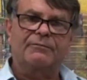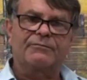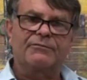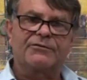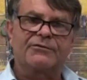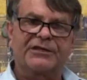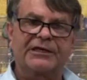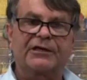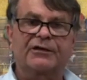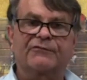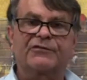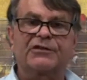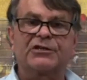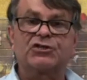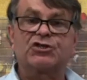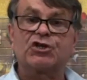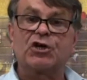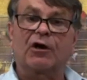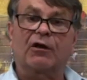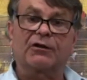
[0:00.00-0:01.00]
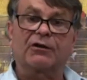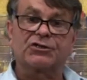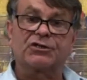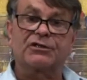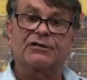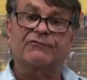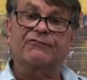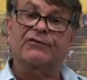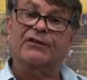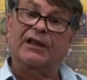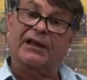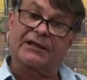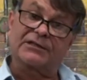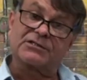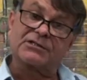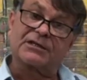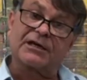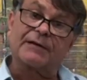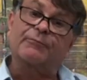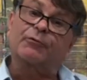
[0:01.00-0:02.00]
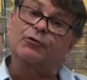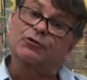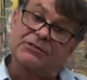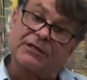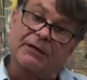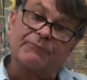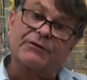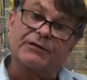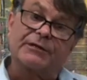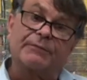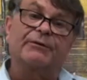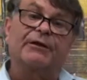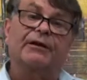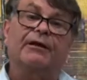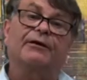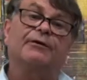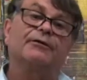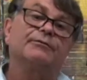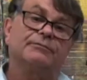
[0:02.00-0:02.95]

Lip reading: Think of the geology of the landscape or something below.